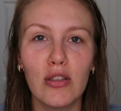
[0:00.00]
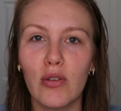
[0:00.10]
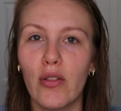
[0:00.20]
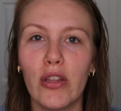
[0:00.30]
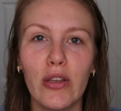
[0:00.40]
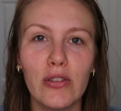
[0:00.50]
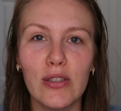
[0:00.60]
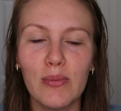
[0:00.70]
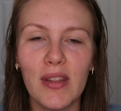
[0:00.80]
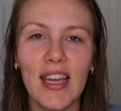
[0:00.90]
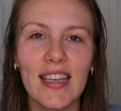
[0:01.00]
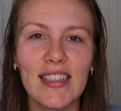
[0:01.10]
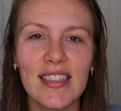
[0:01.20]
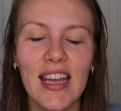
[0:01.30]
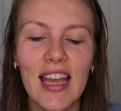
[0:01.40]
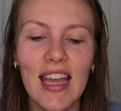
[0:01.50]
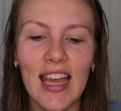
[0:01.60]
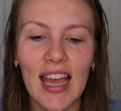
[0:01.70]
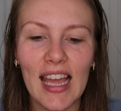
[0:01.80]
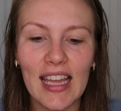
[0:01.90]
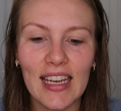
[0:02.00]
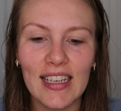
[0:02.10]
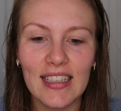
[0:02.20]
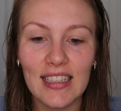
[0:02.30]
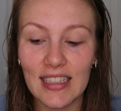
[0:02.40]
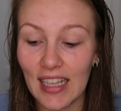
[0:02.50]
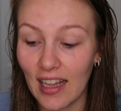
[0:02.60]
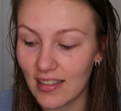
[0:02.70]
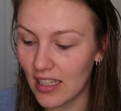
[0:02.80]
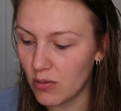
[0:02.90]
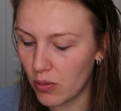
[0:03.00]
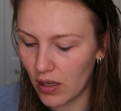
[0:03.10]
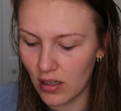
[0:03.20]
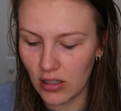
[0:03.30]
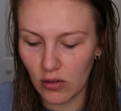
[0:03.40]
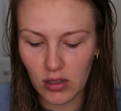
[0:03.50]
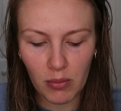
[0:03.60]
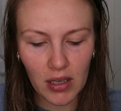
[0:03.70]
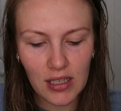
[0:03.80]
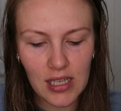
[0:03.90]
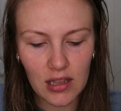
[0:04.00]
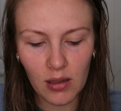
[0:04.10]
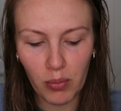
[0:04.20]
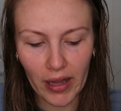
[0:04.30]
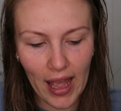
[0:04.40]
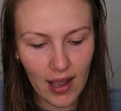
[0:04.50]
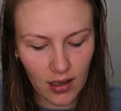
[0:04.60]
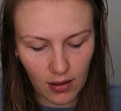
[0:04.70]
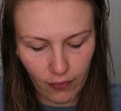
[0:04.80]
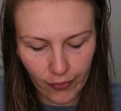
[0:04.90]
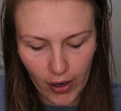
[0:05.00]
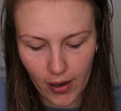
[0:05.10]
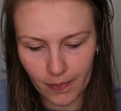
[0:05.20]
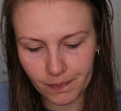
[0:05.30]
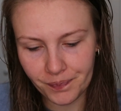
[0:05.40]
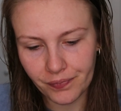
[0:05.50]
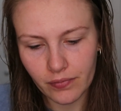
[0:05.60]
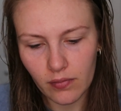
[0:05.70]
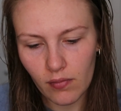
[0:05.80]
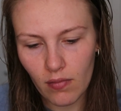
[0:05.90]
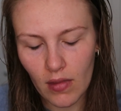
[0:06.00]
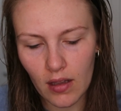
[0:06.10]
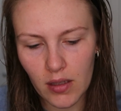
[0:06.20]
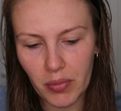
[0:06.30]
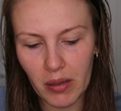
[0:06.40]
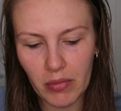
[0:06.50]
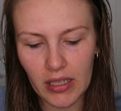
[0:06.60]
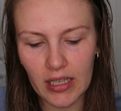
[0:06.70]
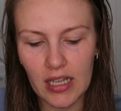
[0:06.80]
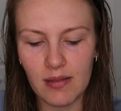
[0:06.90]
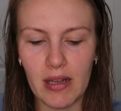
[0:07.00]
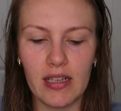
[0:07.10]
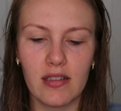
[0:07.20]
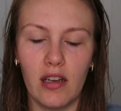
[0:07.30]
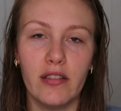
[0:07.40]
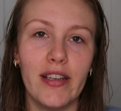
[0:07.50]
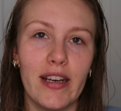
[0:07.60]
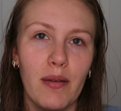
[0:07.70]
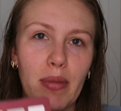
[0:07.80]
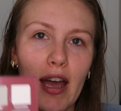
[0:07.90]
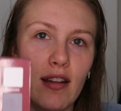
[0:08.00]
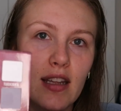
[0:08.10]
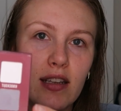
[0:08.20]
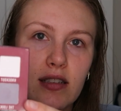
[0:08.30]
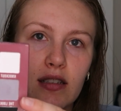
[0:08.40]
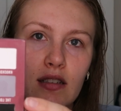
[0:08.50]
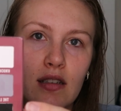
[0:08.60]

and do all the YouTube things. And yes, that's what we're going to do. So I'm going to take the black from the Blend Bunny Cosmetics All Done Up palette.